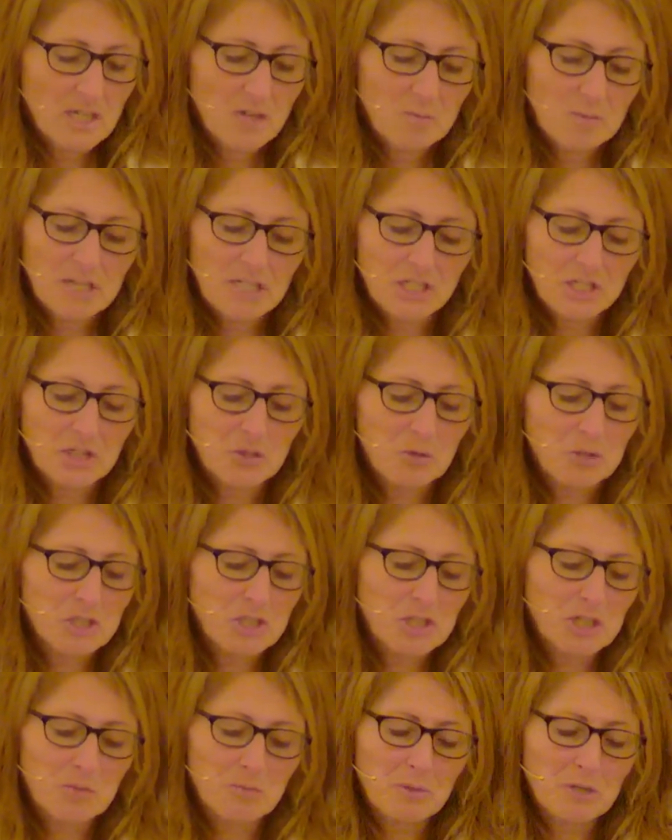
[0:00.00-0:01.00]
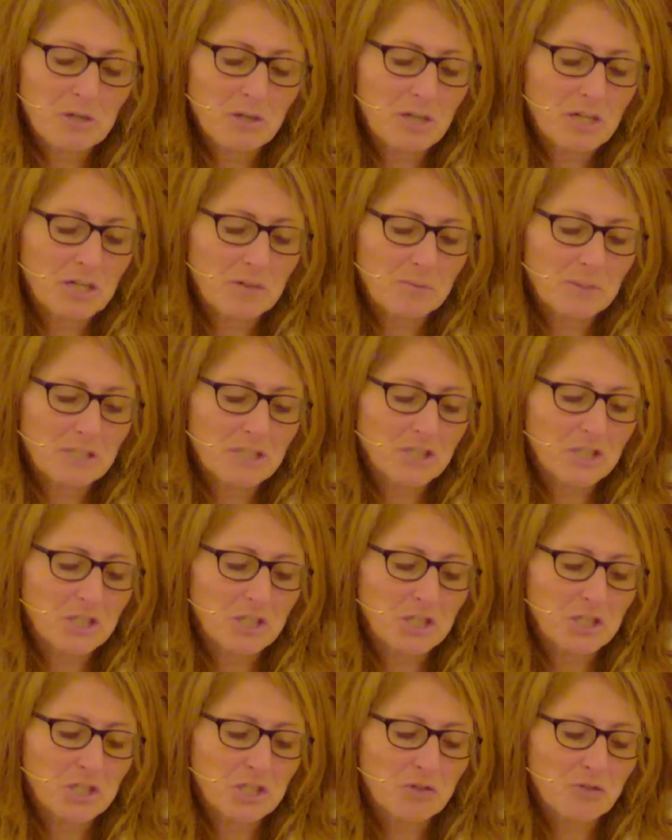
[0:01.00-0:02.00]
Being Jewish in America means
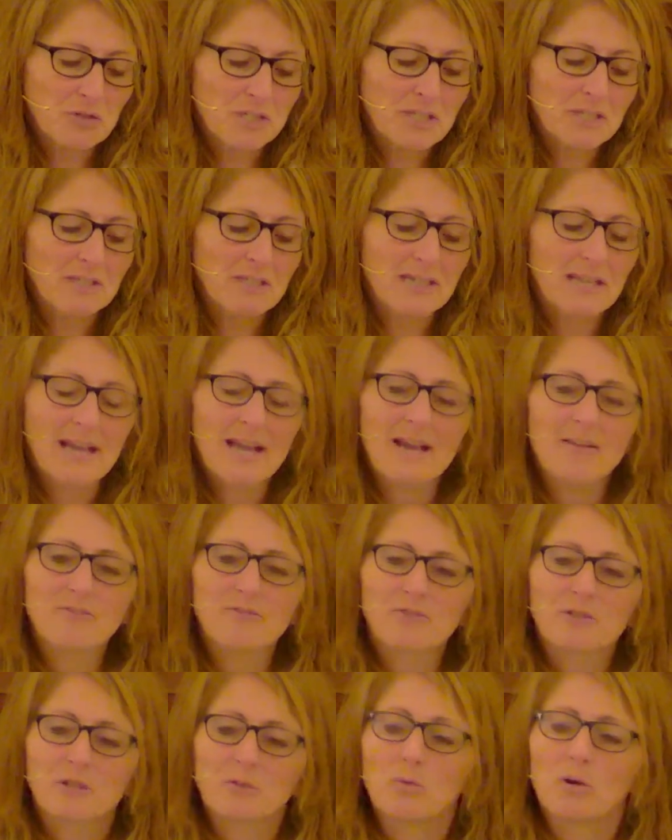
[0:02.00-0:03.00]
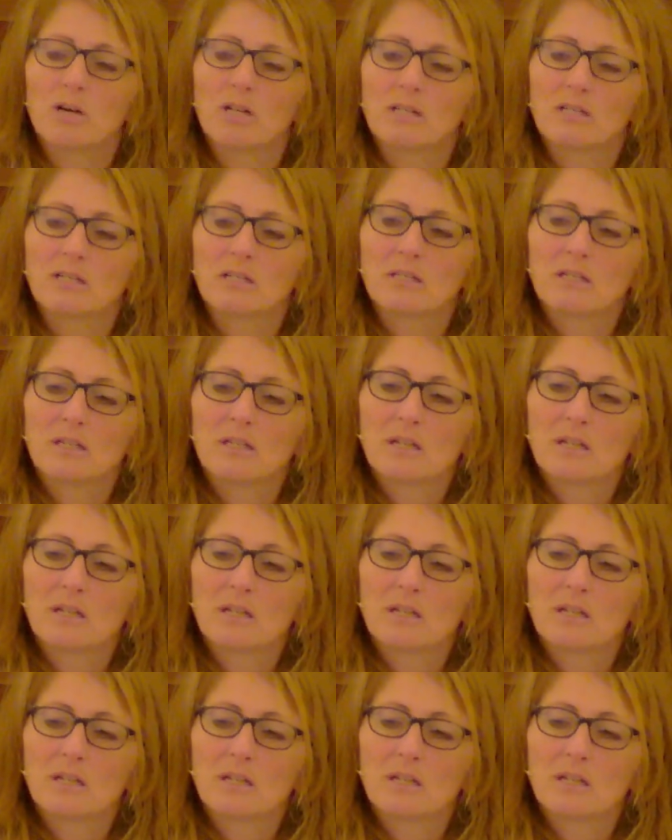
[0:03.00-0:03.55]
ensuring that everyone